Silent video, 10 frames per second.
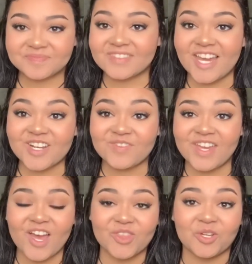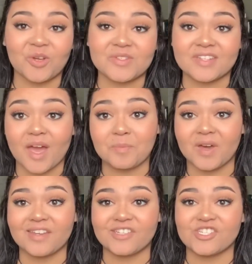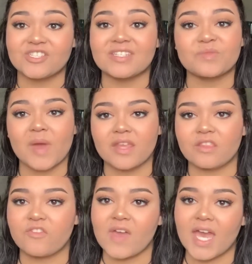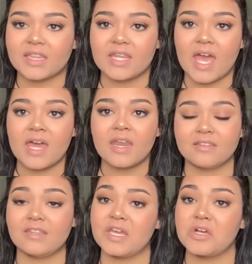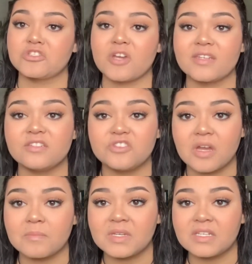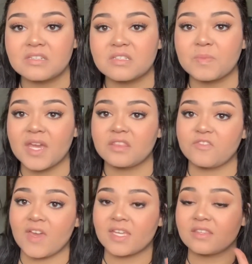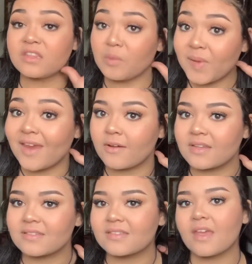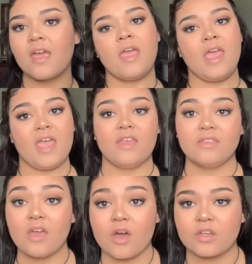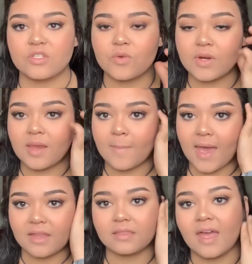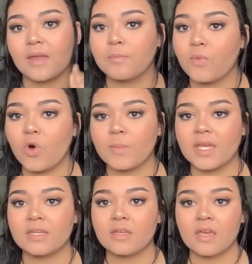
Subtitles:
none of the other girls got punished, despite the fact that they all tried to jump me, despite the fact that the parents in the auditorium at that moment